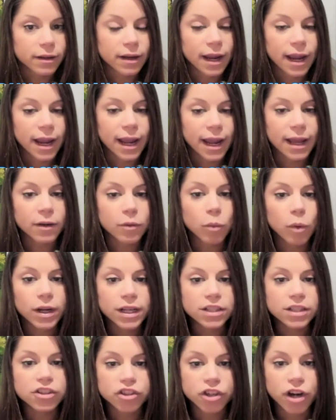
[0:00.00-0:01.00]
And what
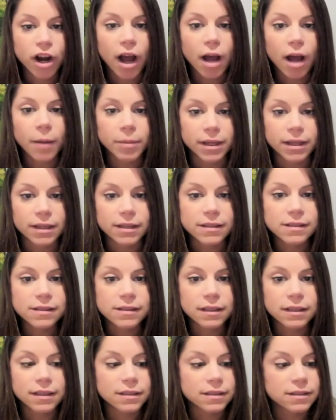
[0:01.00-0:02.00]
its job is
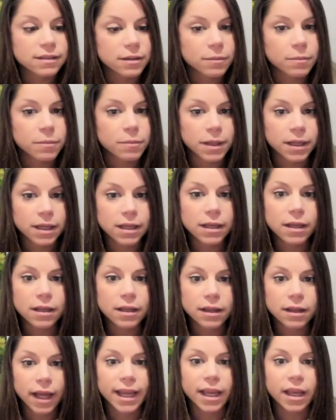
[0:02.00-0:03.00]
to be
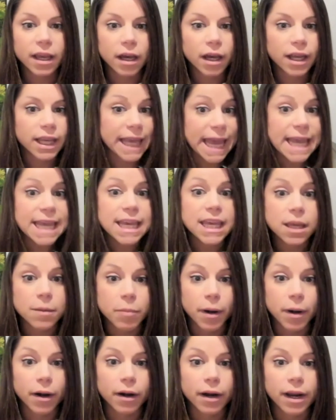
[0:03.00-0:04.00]
like a
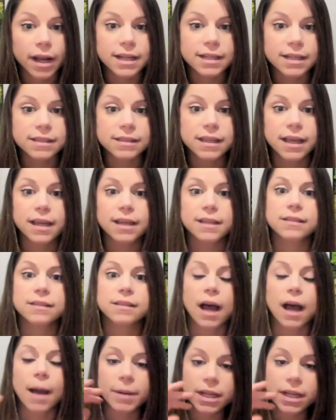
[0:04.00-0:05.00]
gatekeeper. And it says,
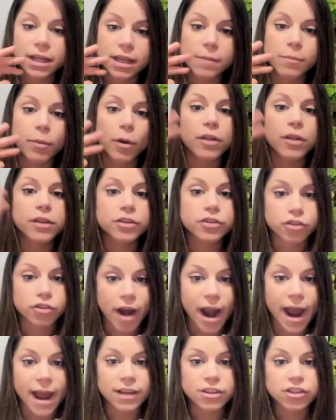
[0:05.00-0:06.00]
I'm going to keep all the
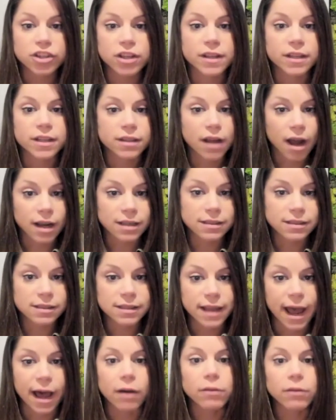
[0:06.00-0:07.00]
trash and the toxins
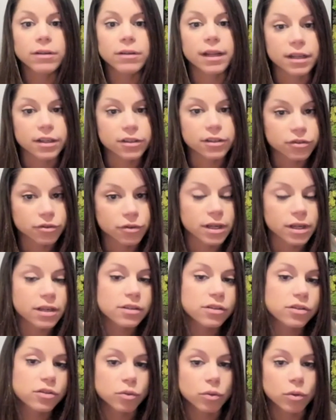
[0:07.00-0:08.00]
out and excrete it
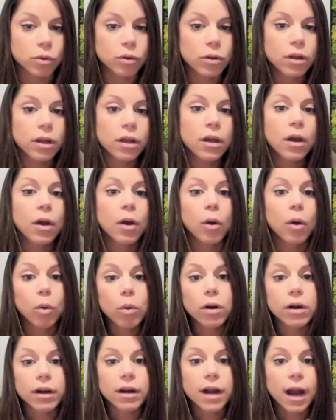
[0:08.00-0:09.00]
as stool,
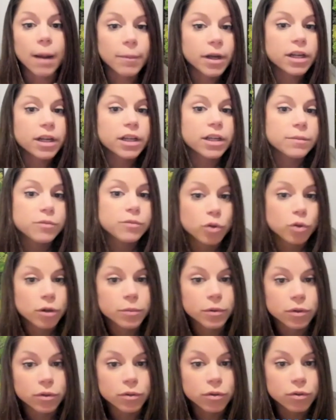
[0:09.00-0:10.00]
or I'm going to absorb
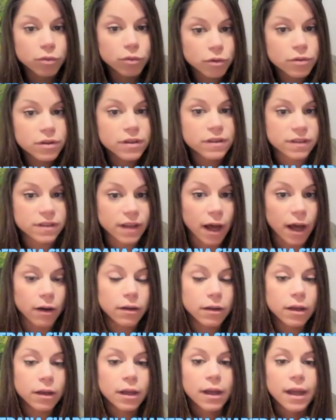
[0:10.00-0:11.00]
you through the
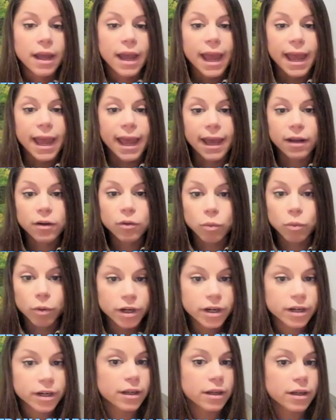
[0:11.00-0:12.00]
cell and we're
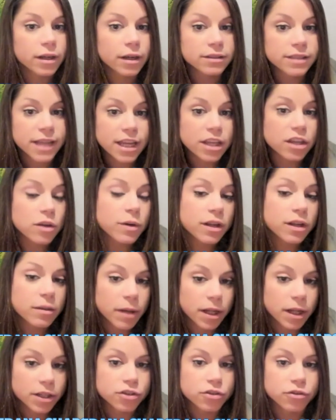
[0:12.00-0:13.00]
going to take you into the
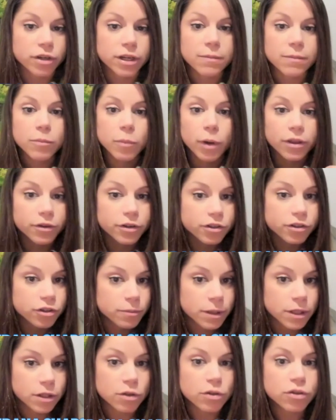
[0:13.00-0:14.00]
bloodstream, whether it should
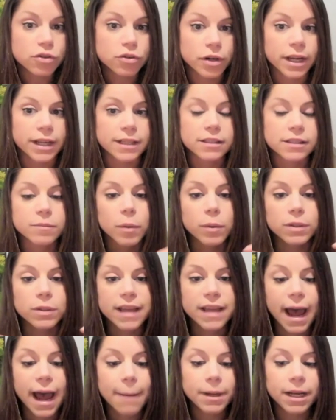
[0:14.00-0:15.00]
be nutrients. But what's
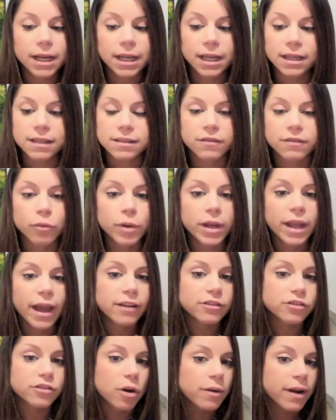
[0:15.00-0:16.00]
happening is if we
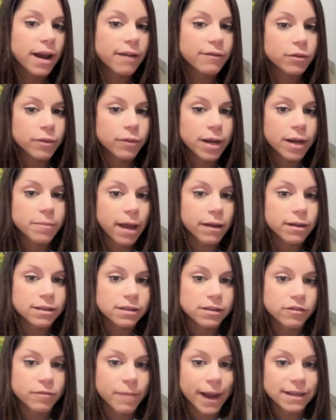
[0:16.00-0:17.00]
don't have the right
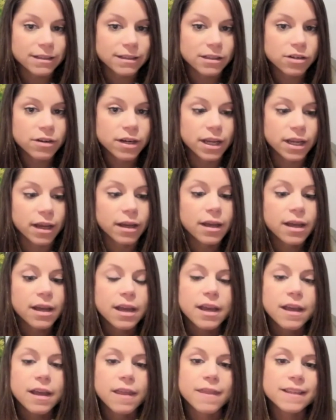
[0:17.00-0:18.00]
balance of bacteria,
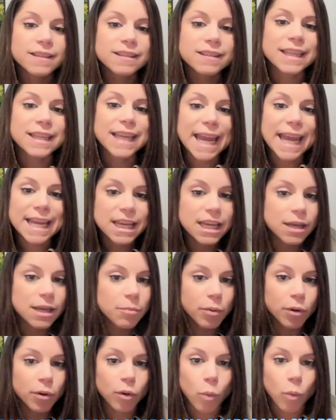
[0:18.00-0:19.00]
this
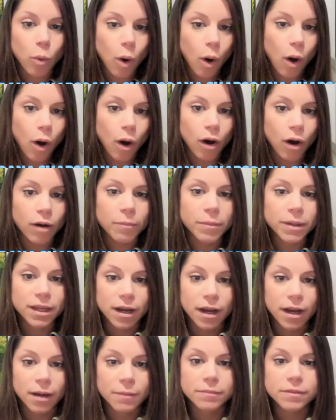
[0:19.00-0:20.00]
gatekeeper wall
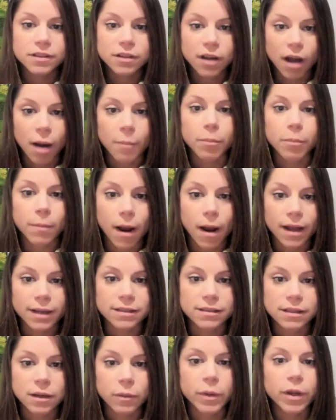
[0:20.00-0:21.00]
becomes
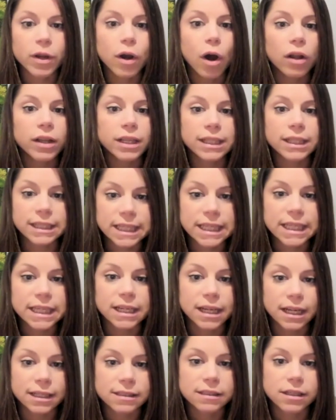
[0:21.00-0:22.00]
compromised, and we call it leaky
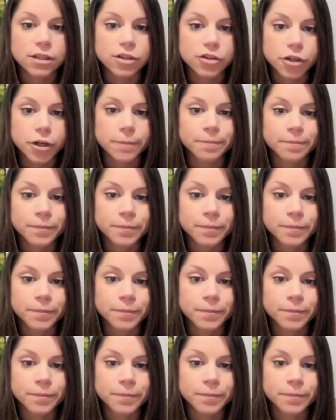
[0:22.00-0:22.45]
gut syndrome.